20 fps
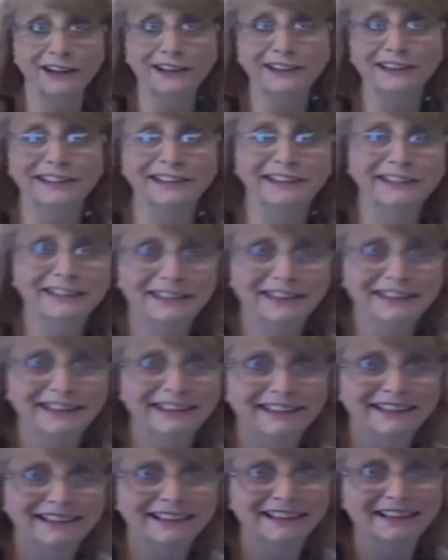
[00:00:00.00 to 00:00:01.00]
here,
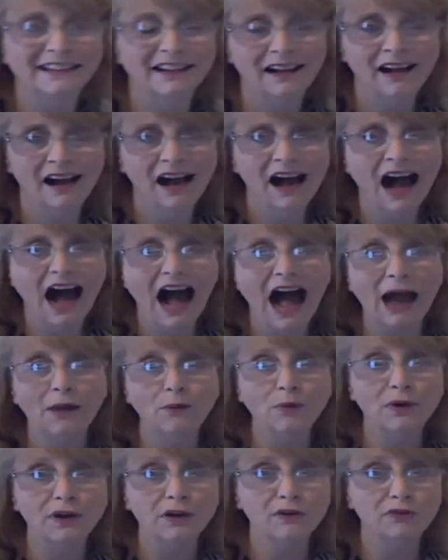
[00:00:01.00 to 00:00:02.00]

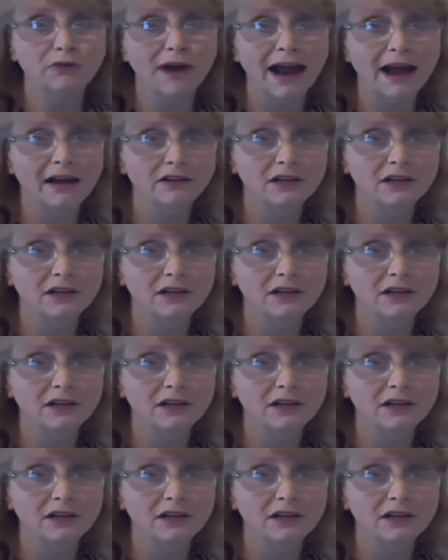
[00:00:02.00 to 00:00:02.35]
I would have